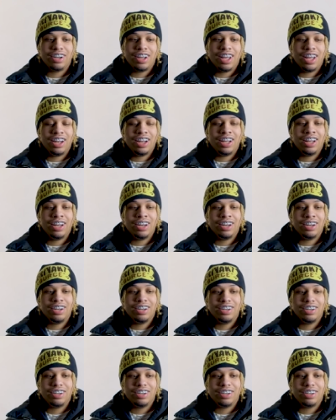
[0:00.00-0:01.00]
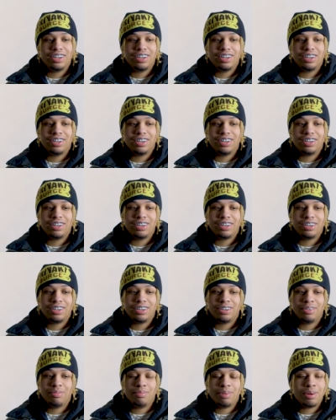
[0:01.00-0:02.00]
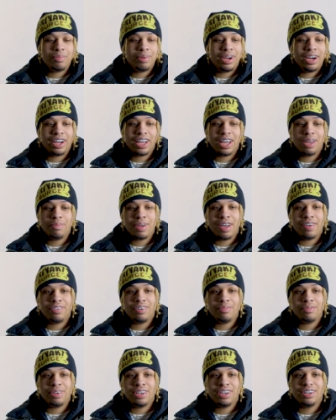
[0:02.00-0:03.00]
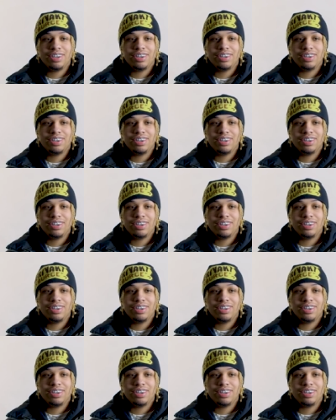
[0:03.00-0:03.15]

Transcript: and then Burberry came after me.